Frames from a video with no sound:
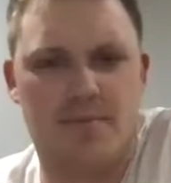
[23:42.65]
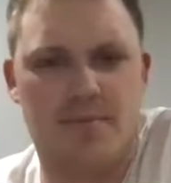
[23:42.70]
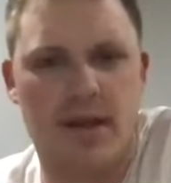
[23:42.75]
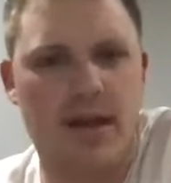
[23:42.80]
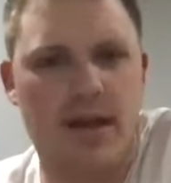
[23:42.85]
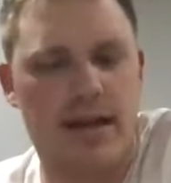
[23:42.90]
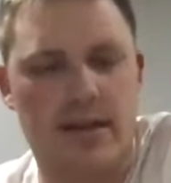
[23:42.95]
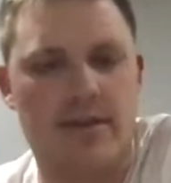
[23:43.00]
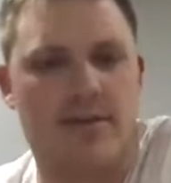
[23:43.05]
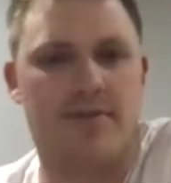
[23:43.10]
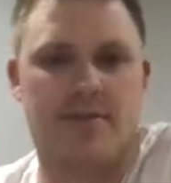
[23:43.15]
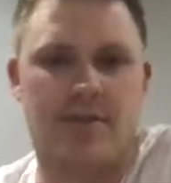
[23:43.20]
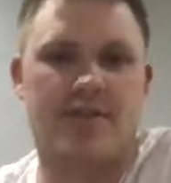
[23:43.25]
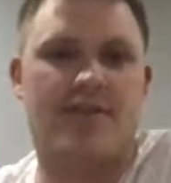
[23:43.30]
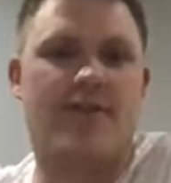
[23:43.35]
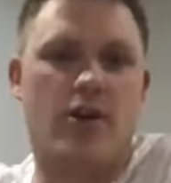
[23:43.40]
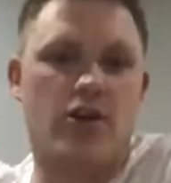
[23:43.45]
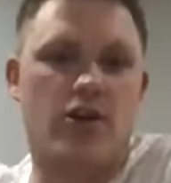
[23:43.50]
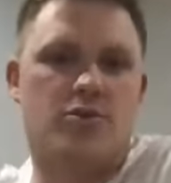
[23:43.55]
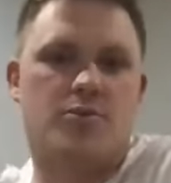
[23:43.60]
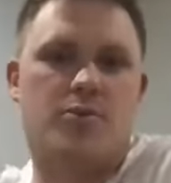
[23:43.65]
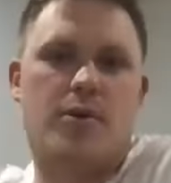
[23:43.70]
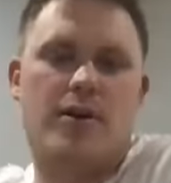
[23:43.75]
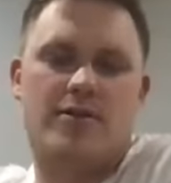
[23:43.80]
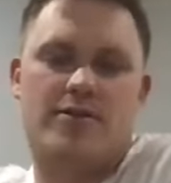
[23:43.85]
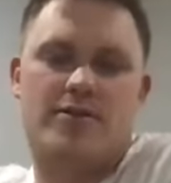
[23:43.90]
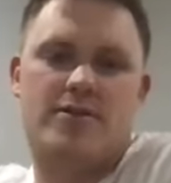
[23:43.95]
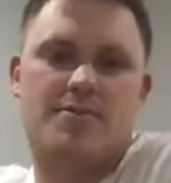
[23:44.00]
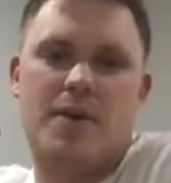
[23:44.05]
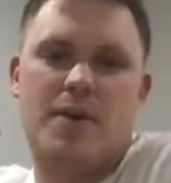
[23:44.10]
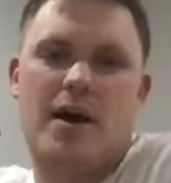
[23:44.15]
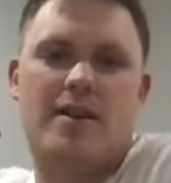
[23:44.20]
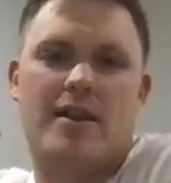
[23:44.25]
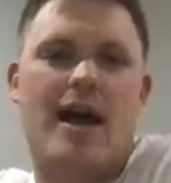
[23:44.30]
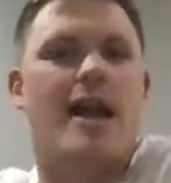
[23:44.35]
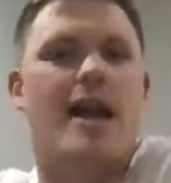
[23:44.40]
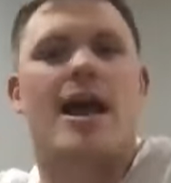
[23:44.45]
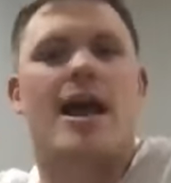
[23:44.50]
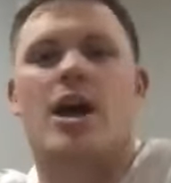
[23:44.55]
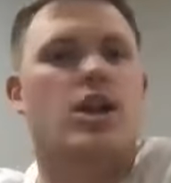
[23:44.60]
in the furthest spot of the
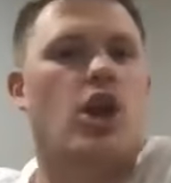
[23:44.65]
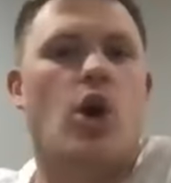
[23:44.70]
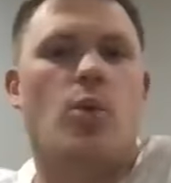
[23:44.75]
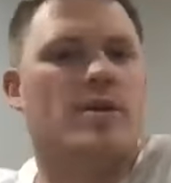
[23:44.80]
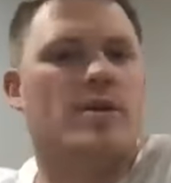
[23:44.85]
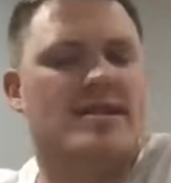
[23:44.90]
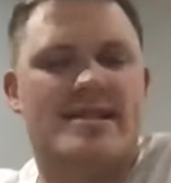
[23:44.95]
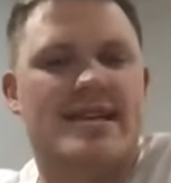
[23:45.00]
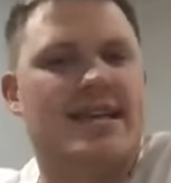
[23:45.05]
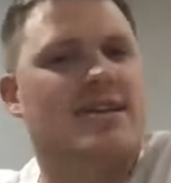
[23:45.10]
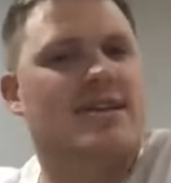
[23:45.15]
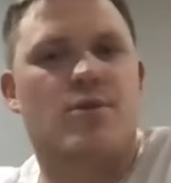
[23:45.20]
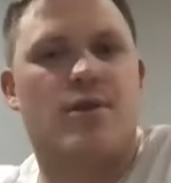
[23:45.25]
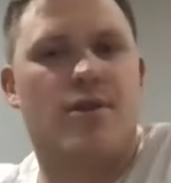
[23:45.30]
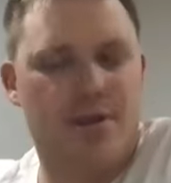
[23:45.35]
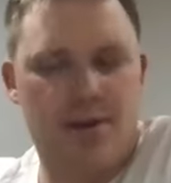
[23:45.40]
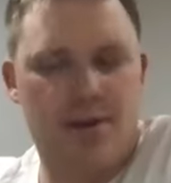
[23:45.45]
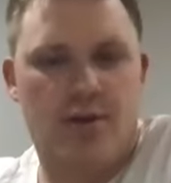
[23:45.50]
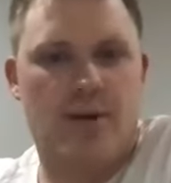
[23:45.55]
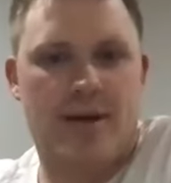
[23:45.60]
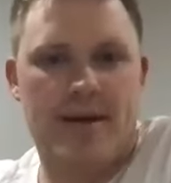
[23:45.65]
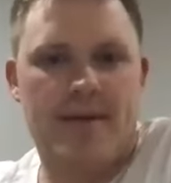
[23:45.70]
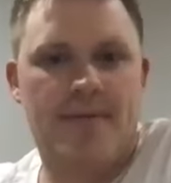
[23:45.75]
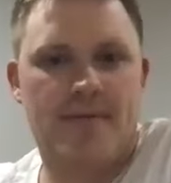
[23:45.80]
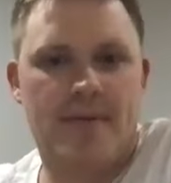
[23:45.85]
line, no one sees what they're doing.